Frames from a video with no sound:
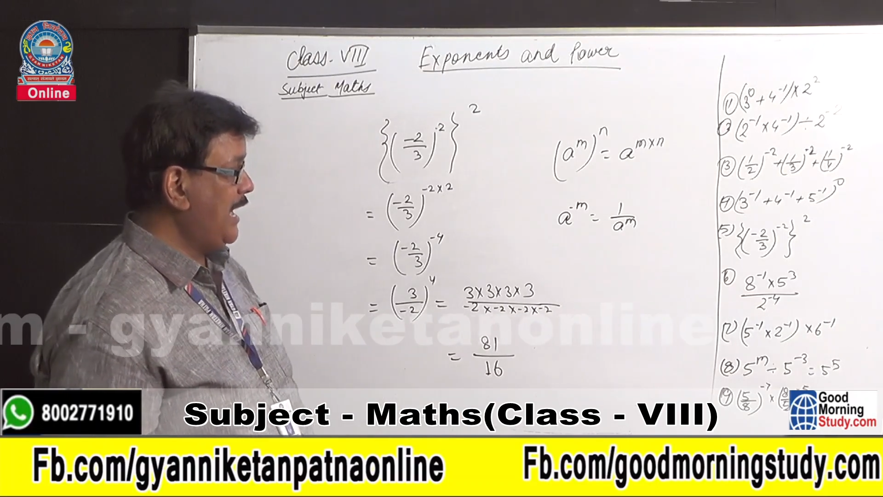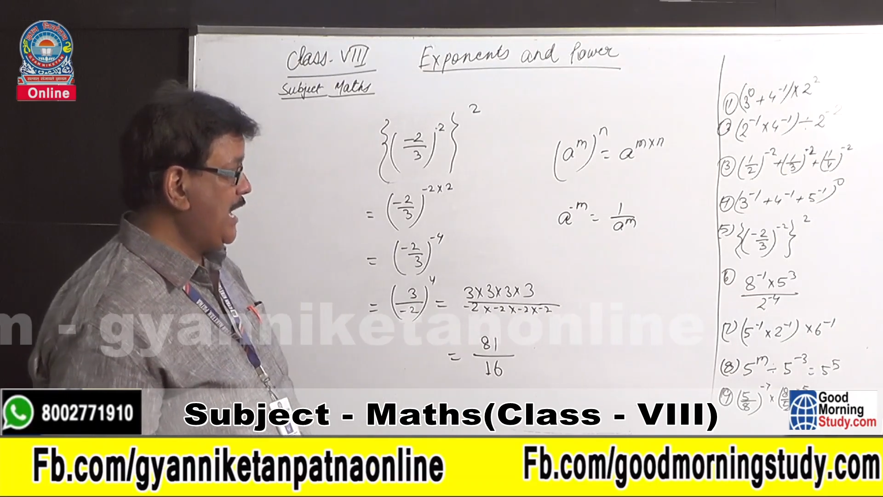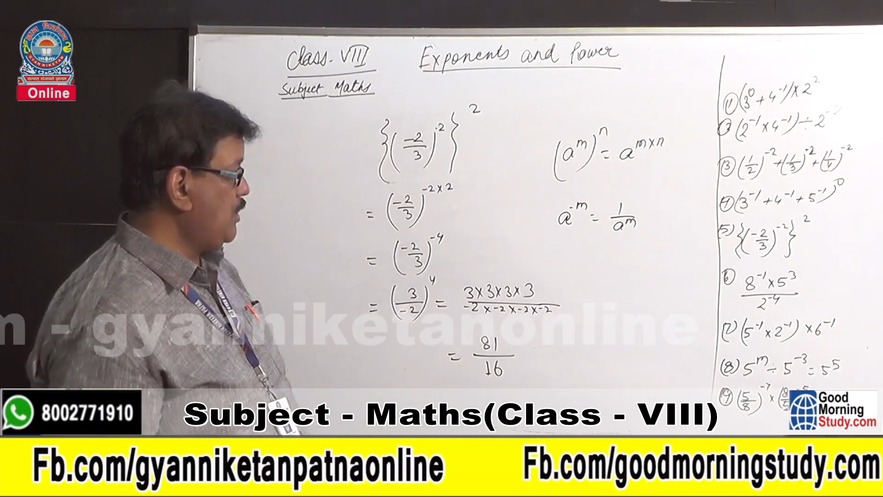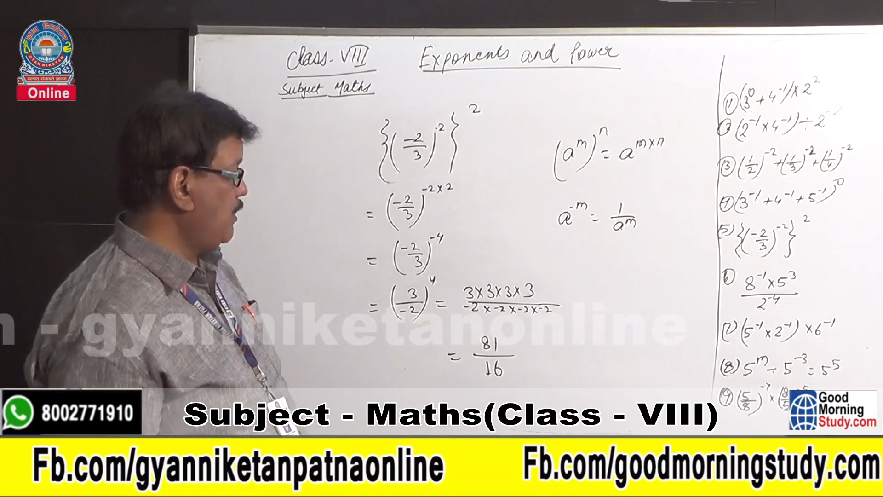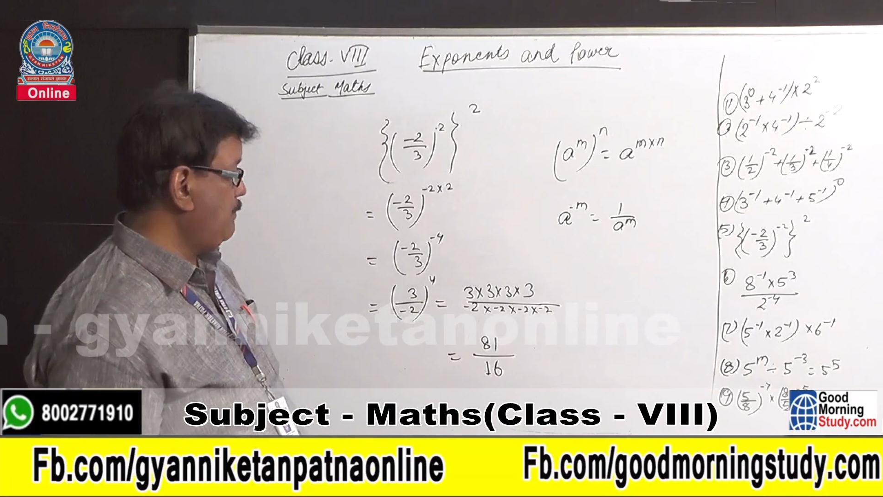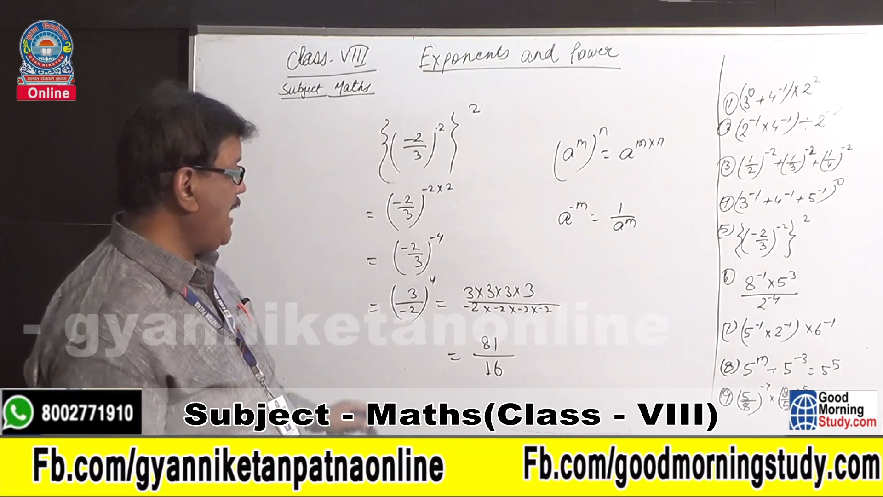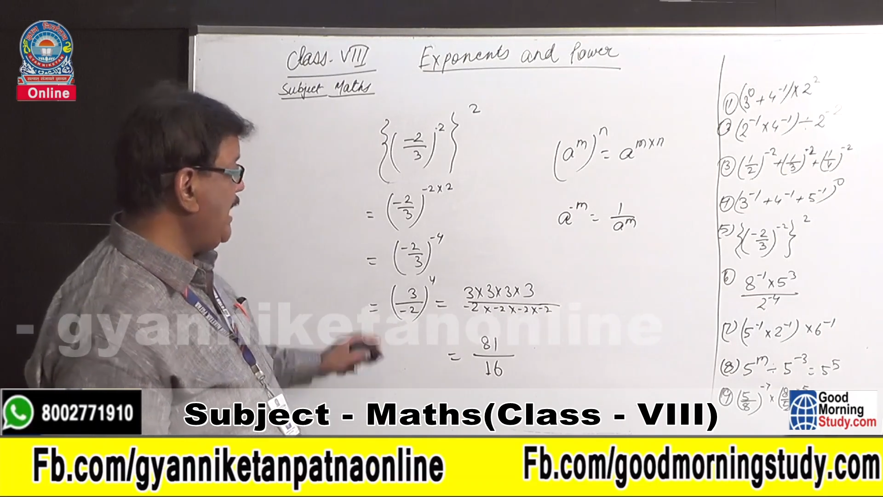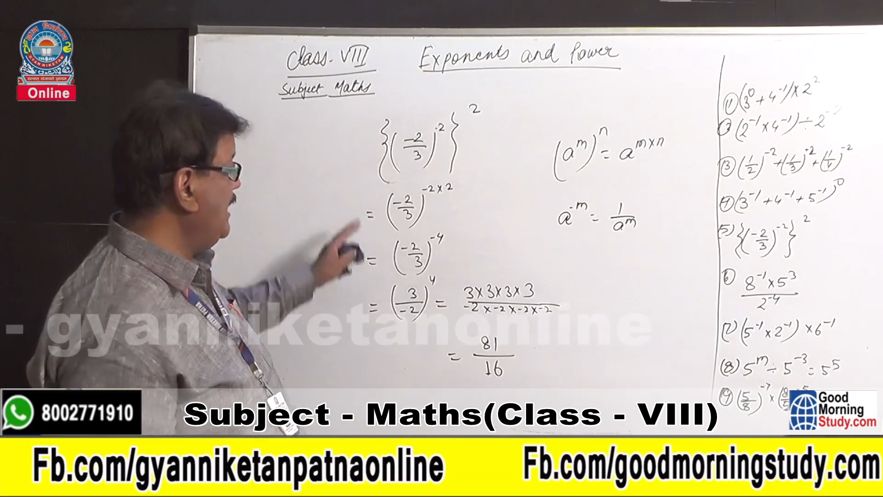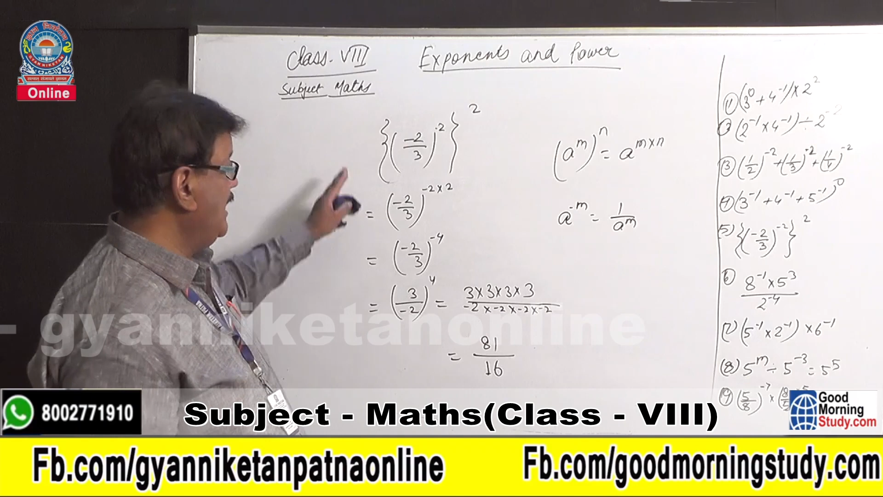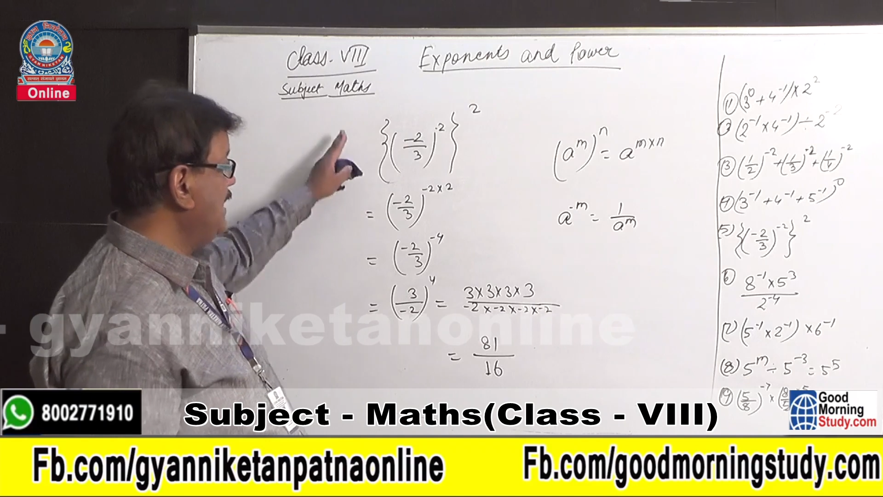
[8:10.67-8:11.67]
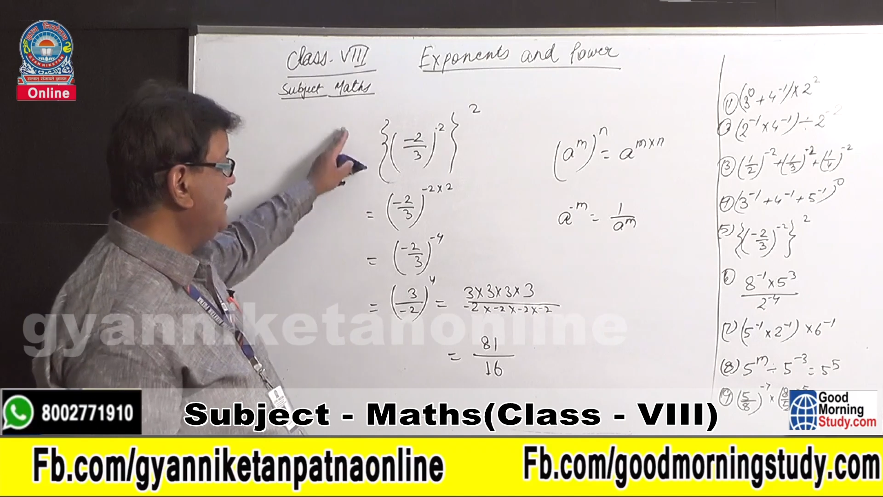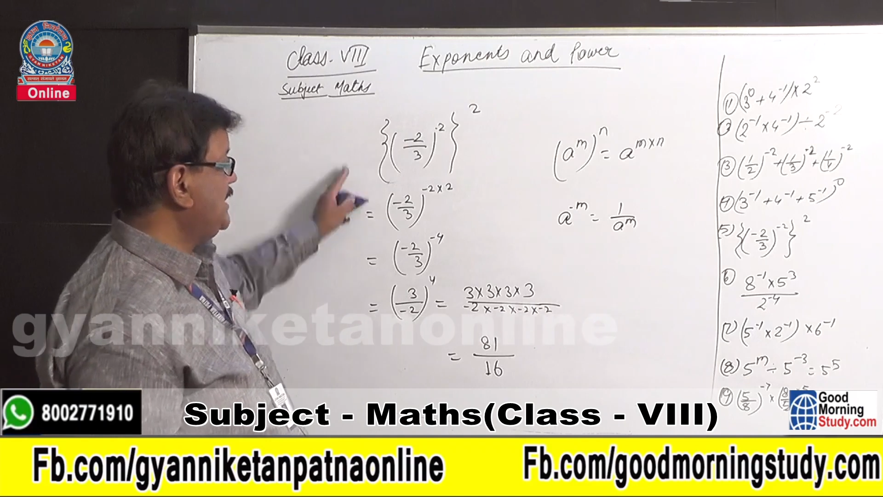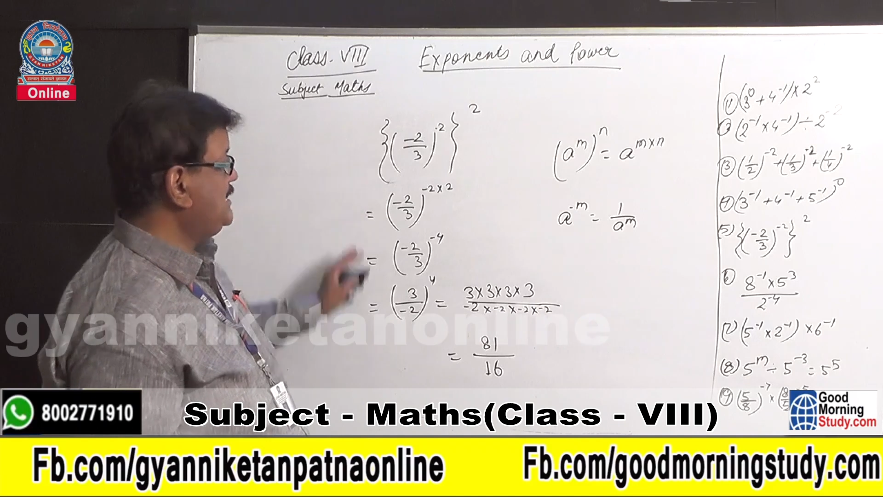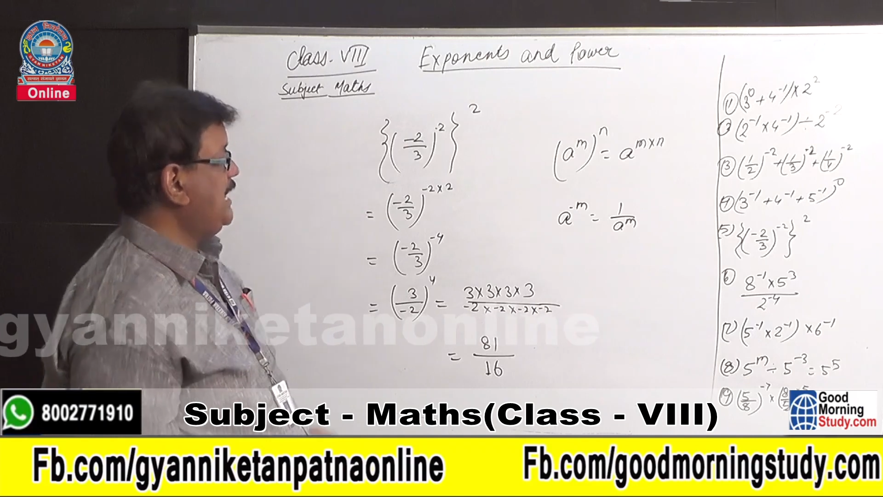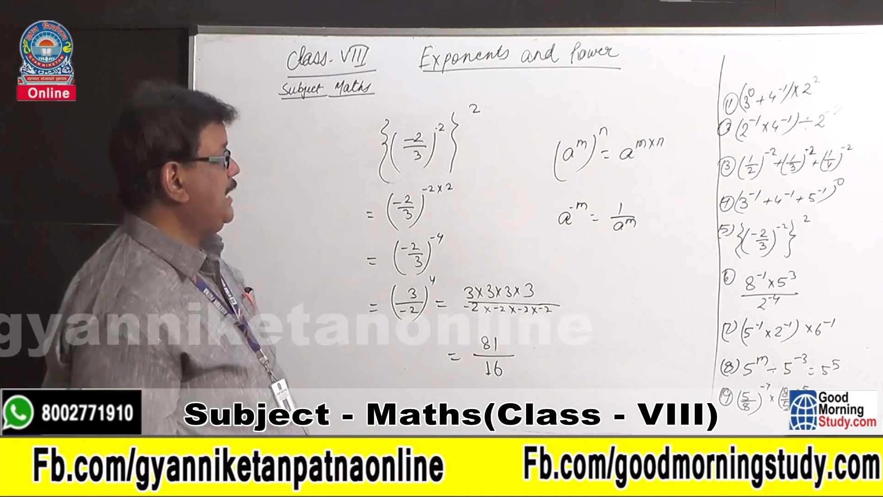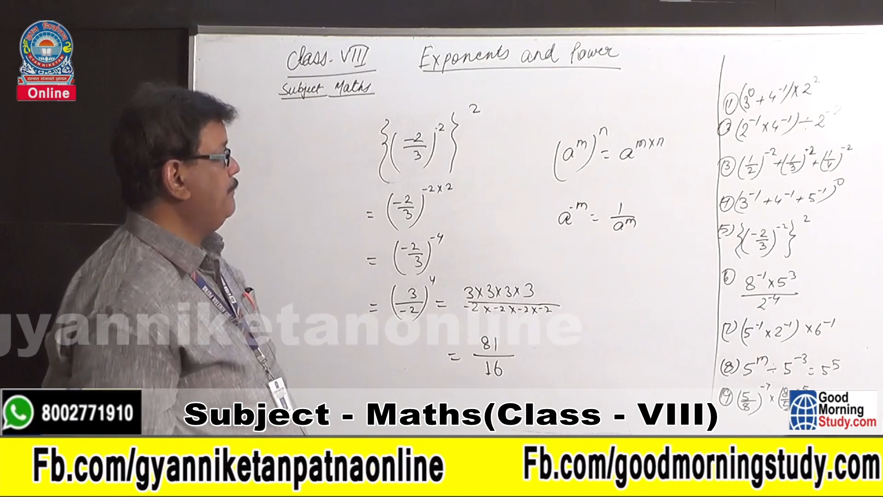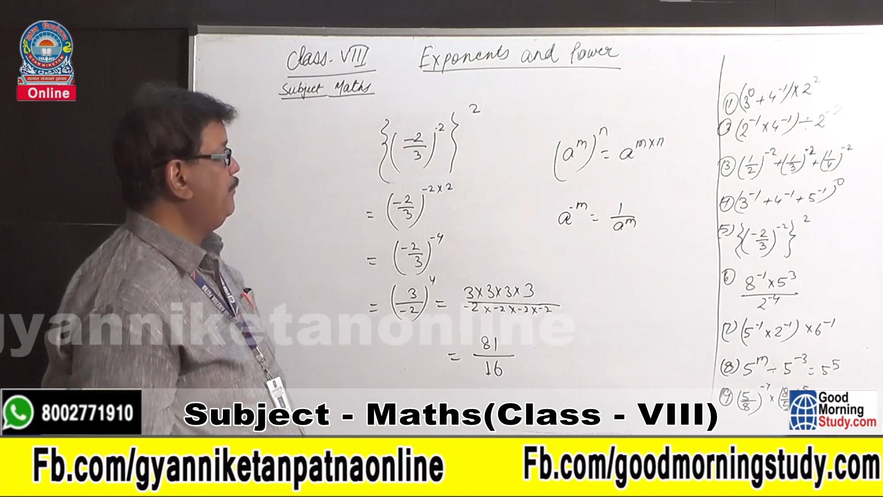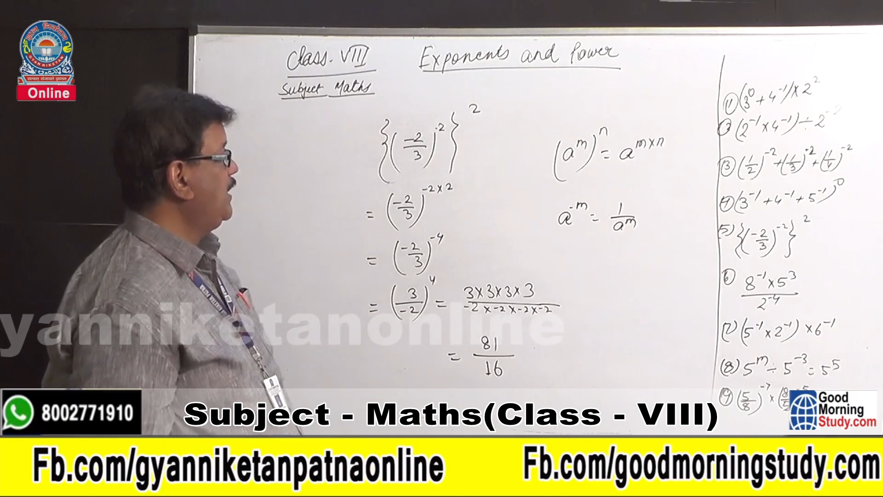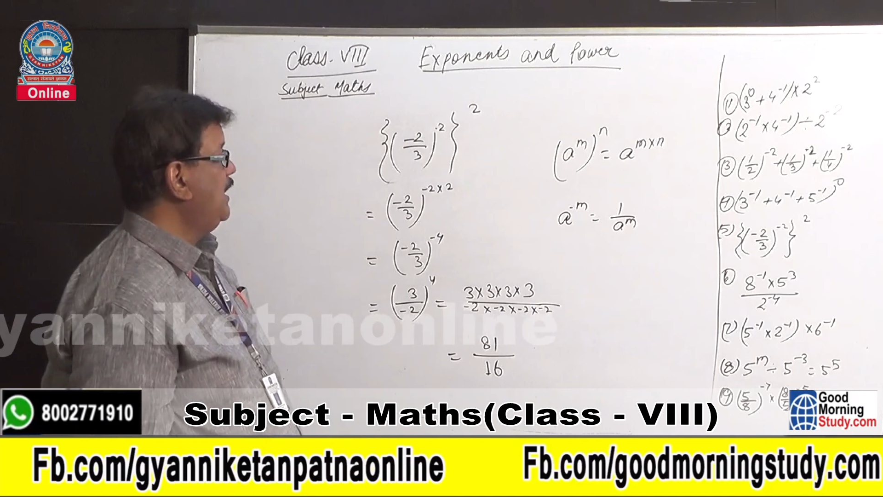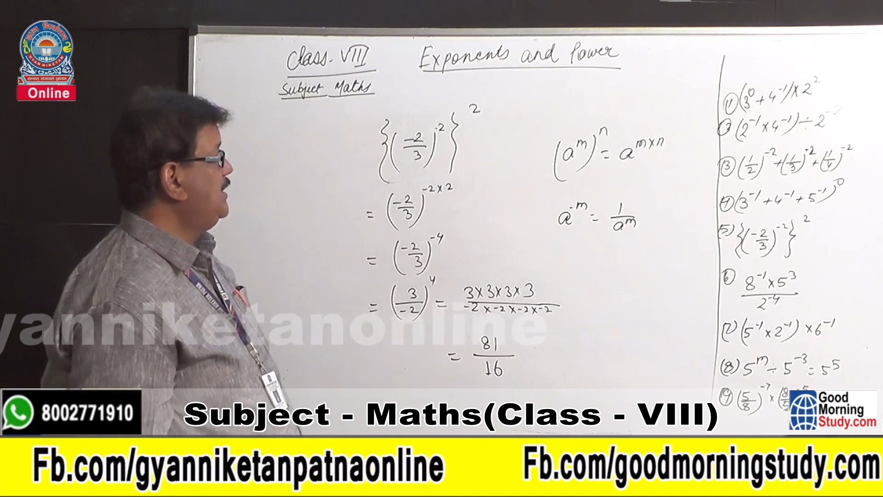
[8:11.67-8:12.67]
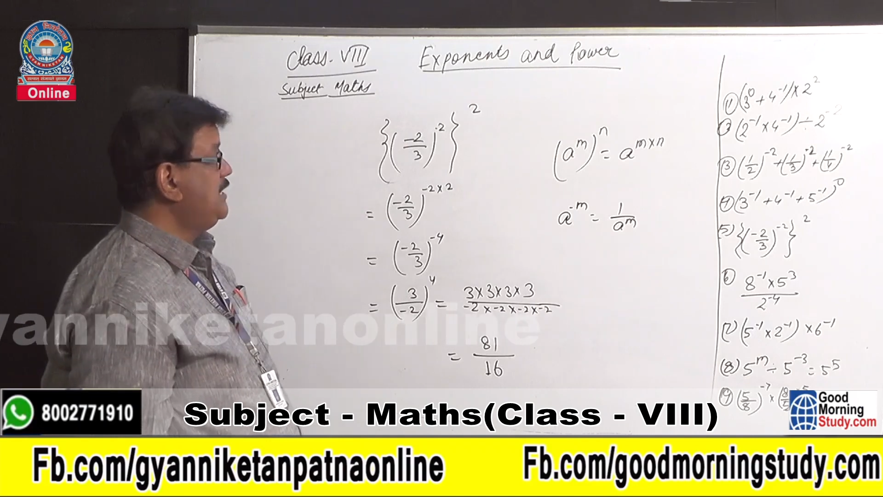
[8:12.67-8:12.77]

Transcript: 81 by 16.